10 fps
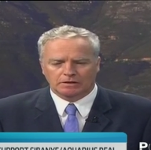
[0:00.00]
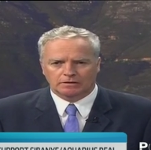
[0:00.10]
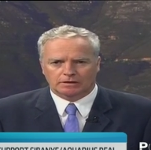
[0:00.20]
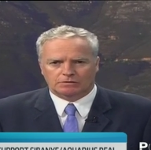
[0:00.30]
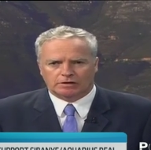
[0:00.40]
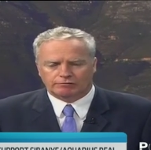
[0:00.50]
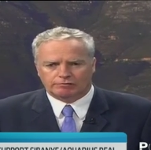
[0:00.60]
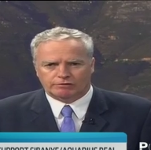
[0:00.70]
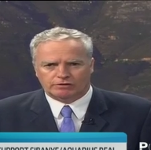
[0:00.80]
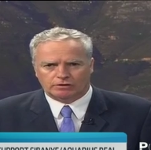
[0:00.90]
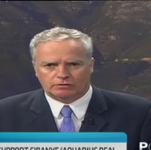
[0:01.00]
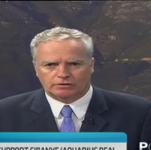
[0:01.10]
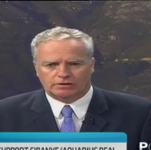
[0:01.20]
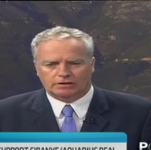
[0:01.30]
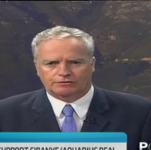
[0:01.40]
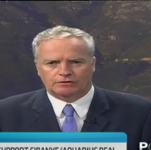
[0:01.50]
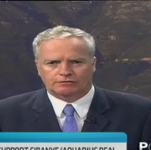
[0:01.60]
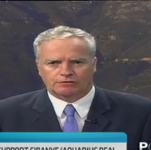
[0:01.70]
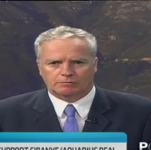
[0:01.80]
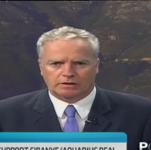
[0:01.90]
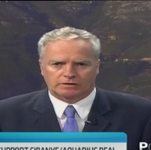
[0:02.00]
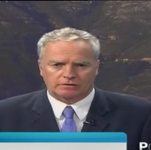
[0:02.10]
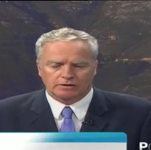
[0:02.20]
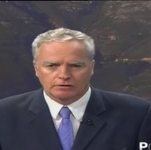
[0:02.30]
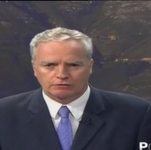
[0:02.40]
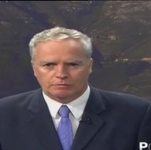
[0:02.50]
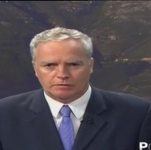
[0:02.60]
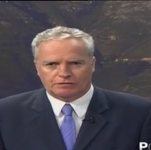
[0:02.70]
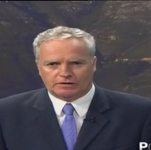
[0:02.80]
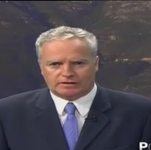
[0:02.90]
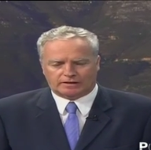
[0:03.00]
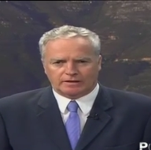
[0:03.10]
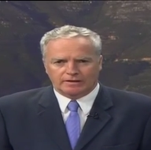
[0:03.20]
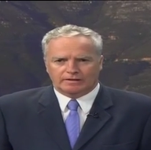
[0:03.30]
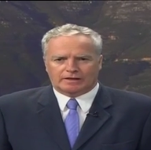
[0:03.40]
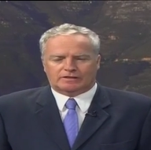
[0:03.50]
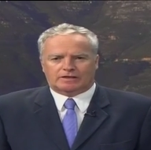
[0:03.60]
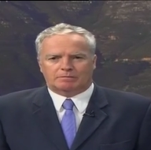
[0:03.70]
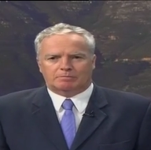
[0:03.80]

That was Hanre Rossouw on the telephone from London from Investec Asset